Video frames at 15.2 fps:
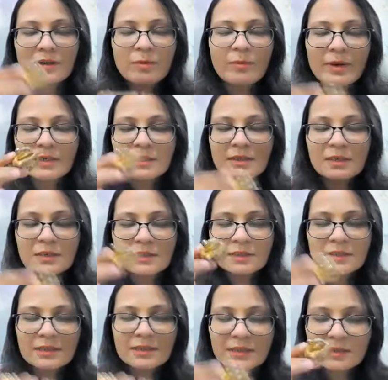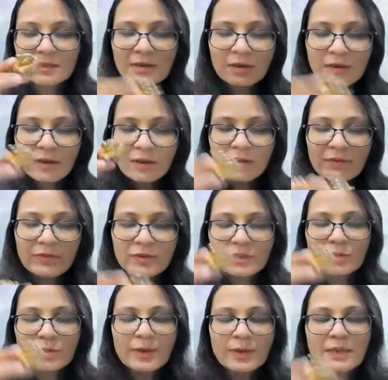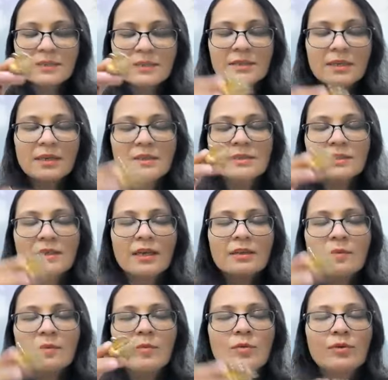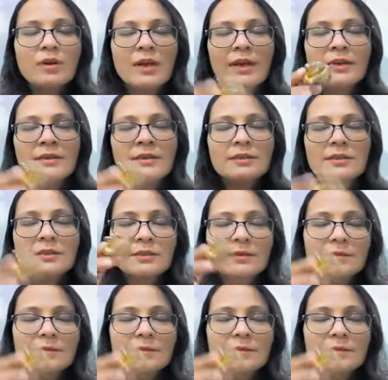You can mentally just visualize gazing at the moonlight.